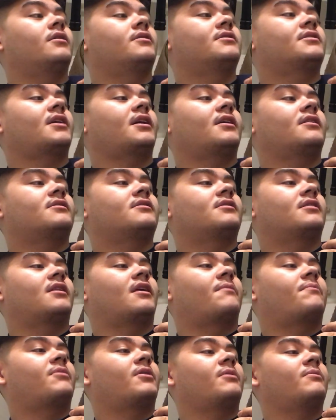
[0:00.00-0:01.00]
sights, and
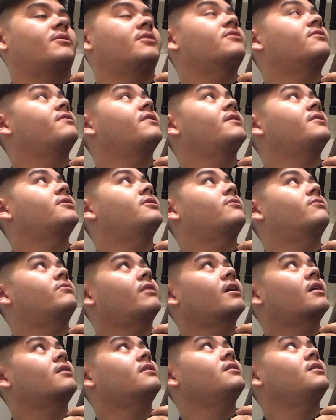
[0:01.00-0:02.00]
they pretty much fit
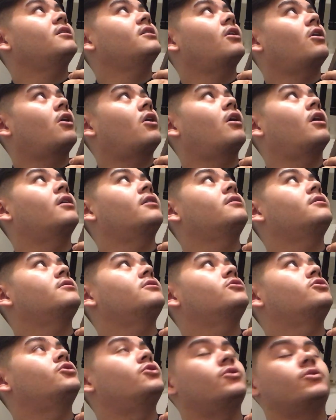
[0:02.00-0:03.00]
directly on
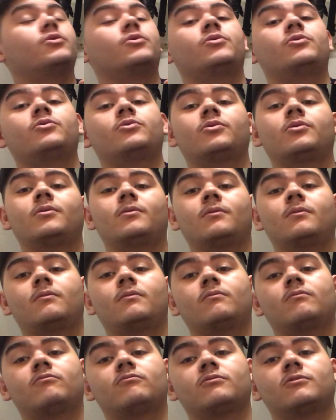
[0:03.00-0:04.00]
to
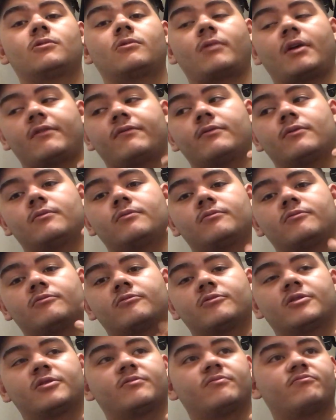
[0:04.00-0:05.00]
the rifle
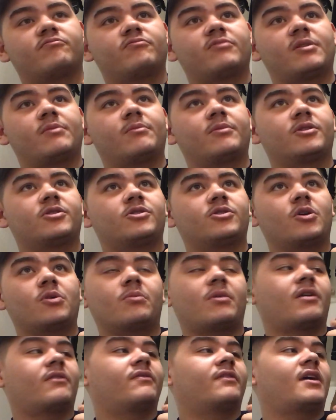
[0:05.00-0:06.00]
with pretty much no
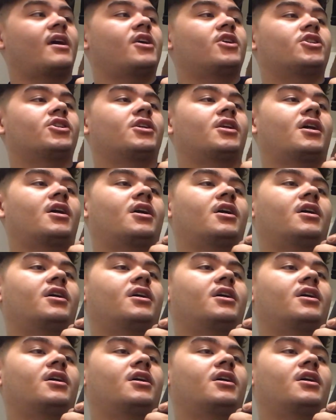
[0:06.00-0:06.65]
modification.